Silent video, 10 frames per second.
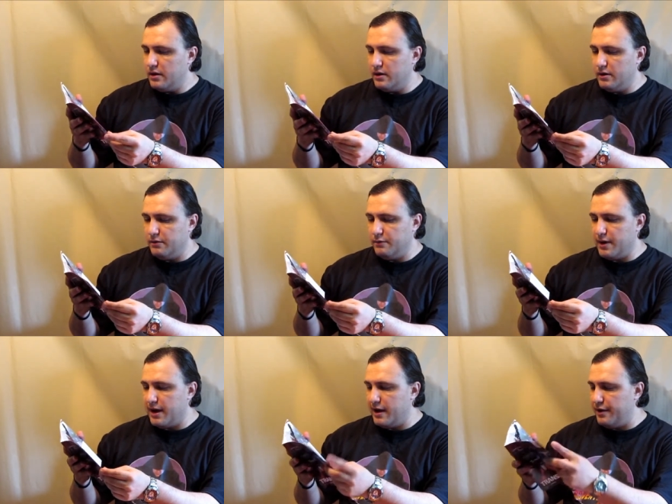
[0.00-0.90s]
Oh
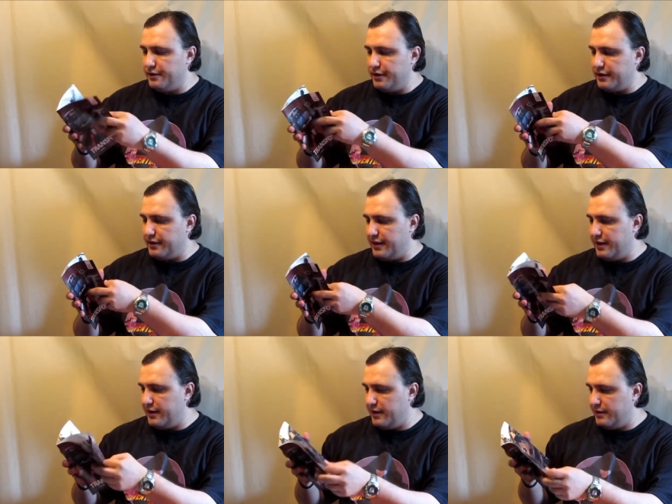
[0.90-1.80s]
wow, look at
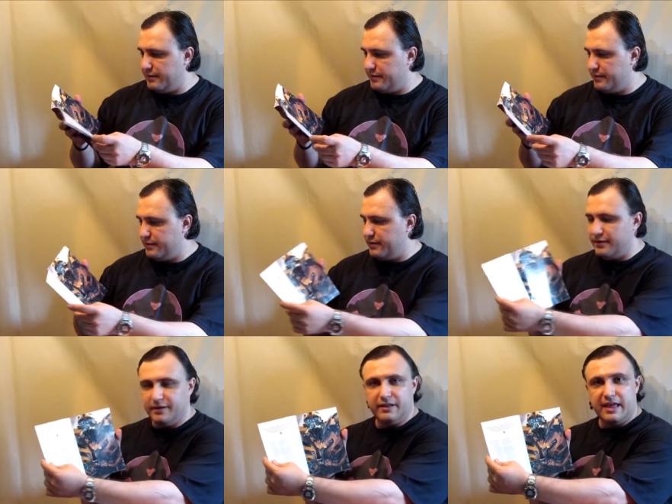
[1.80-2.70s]
that.
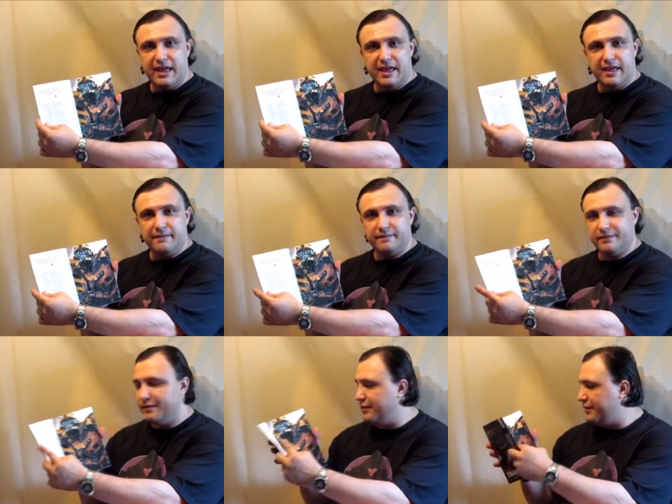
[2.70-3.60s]
Look at that.
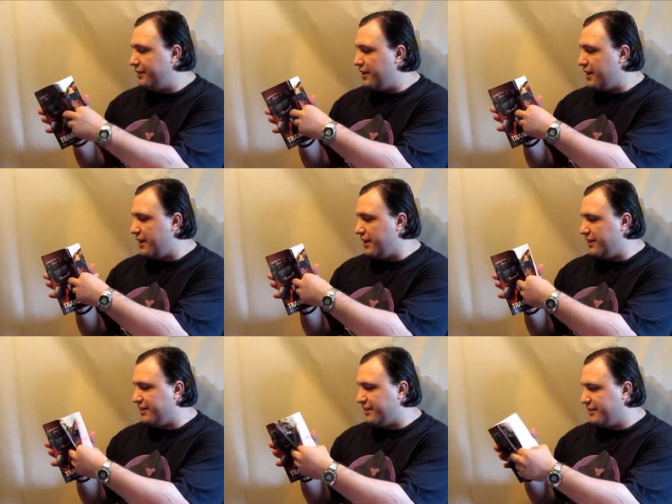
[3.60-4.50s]

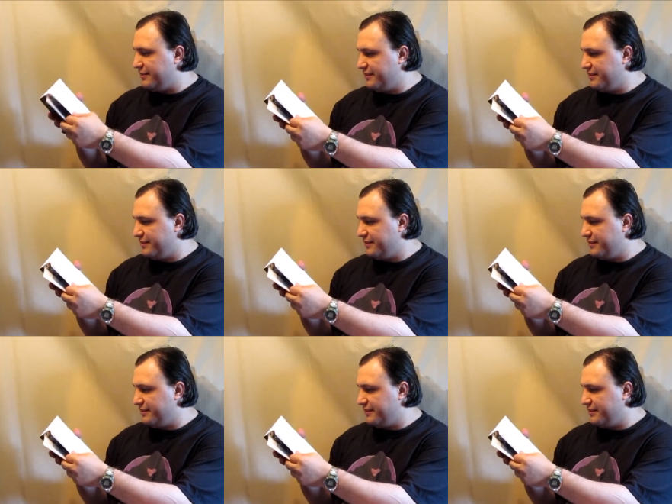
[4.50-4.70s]
Nice.